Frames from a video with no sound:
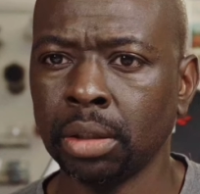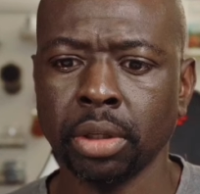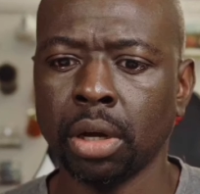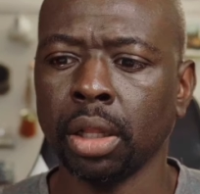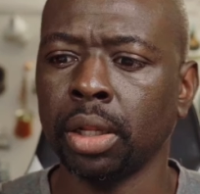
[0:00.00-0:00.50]

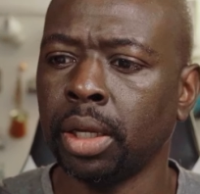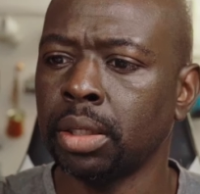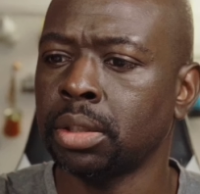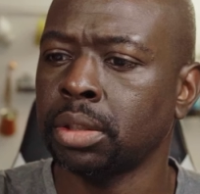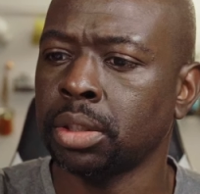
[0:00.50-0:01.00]
to all of
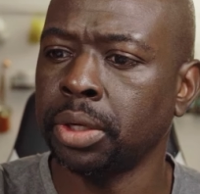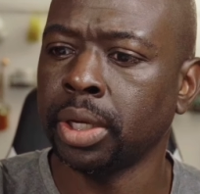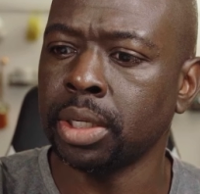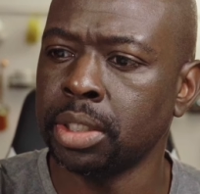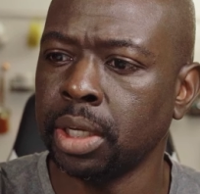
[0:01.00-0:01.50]
this so you
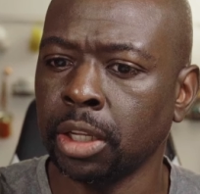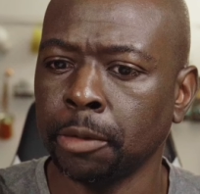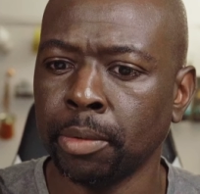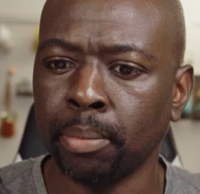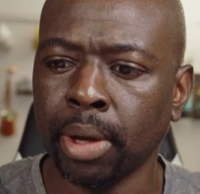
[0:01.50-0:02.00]
can see it a little
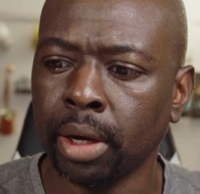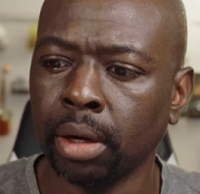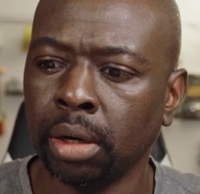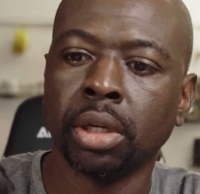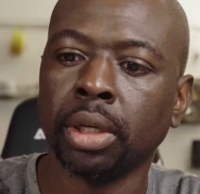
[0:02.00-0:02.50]
bit
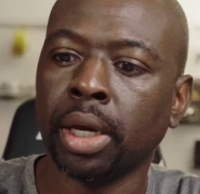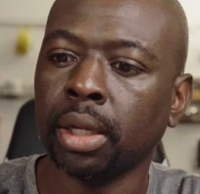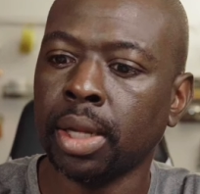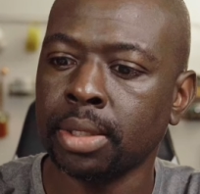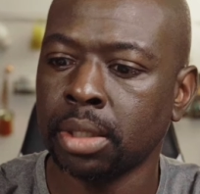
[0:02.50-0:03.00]
better. So
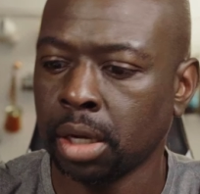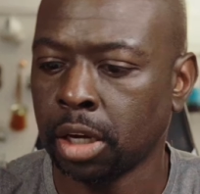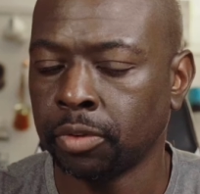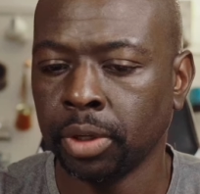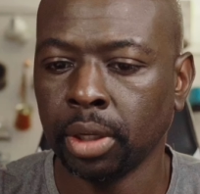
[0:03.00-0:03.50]
yeah, that's the
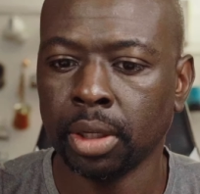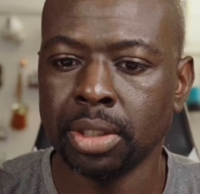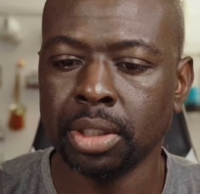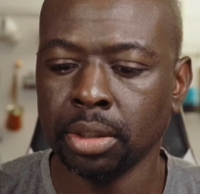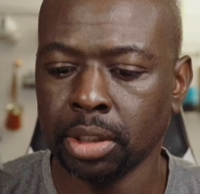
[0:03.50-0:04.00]
coffee.
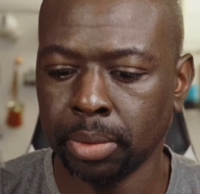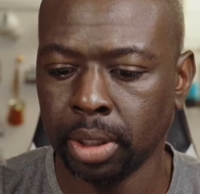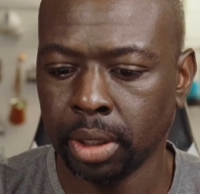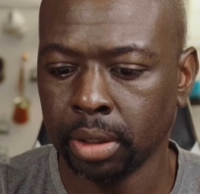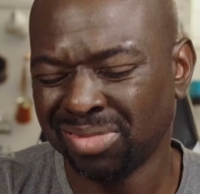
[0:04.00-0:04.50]
There's still some
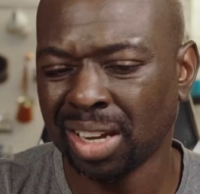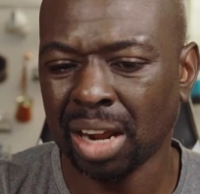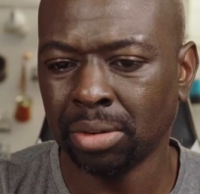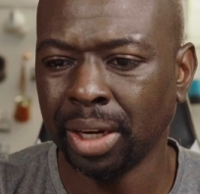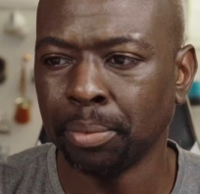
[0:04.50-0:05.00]
in here, but I
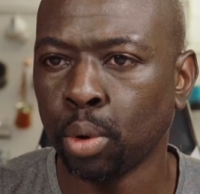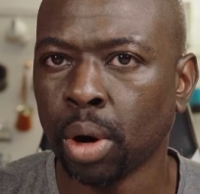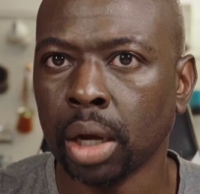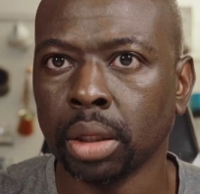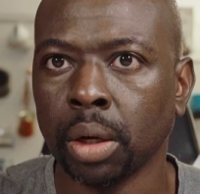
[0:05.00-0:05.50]
don't need to
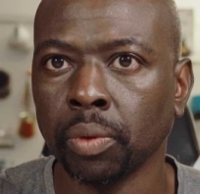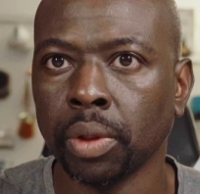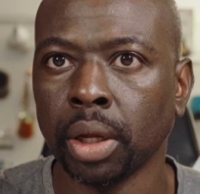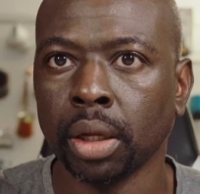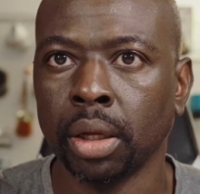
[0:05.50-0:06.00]
pour out the whole
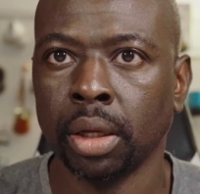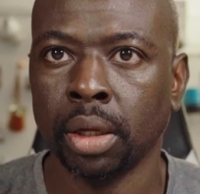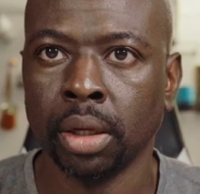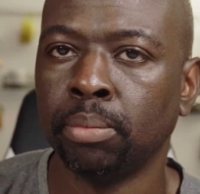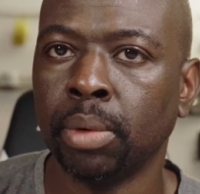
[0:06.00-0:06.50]
thing.
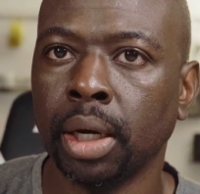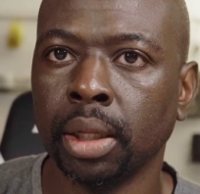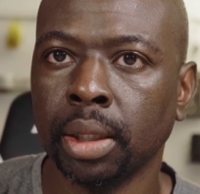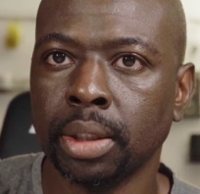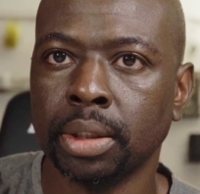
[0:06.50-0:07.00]

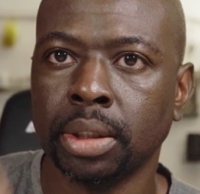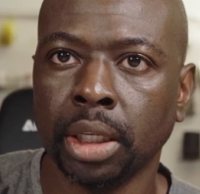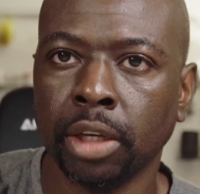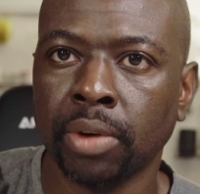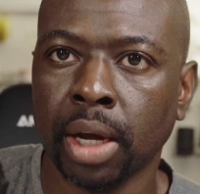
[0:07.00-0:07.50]
But let's
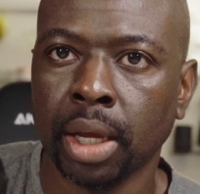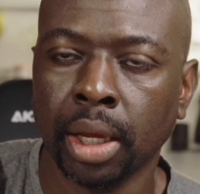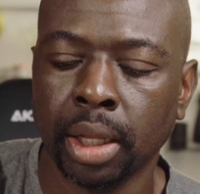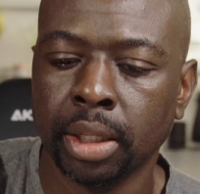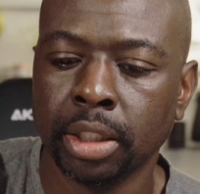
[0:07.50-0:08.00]
see if I can
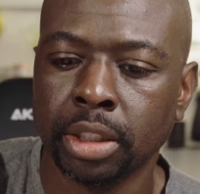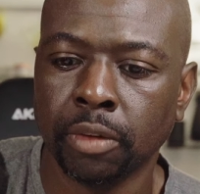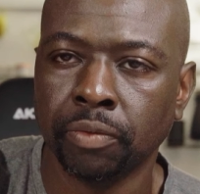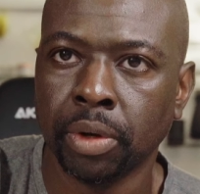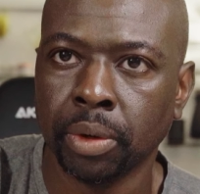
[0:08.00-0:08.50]
get this to
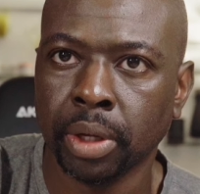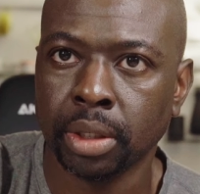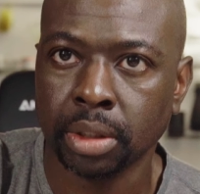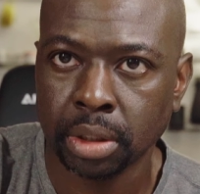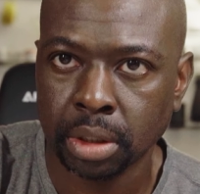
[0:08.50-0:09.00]

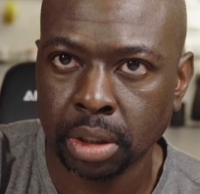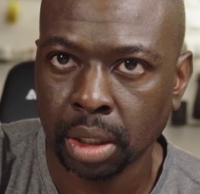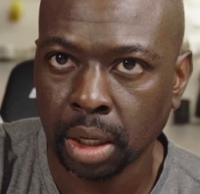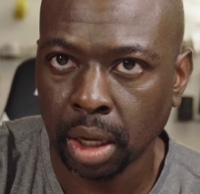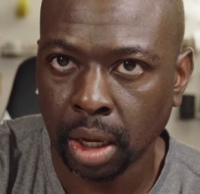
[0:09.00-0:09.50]
focus
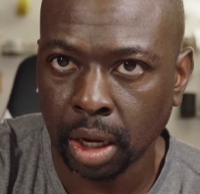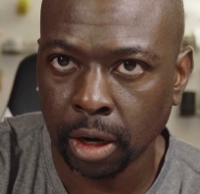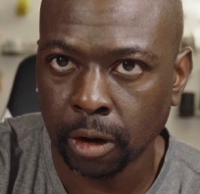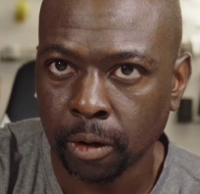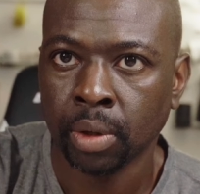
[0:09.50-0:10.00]

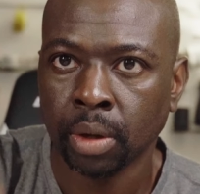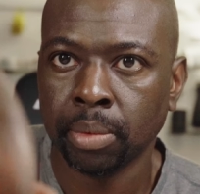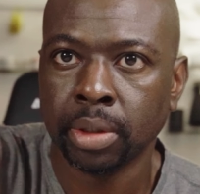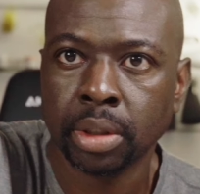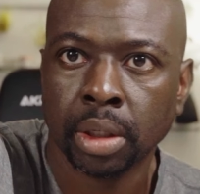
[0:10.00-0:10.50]
here. Let
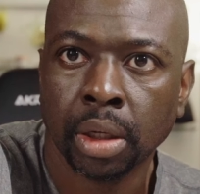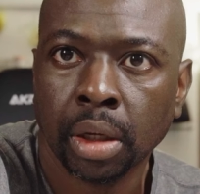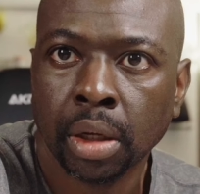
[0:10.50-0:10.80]
me see.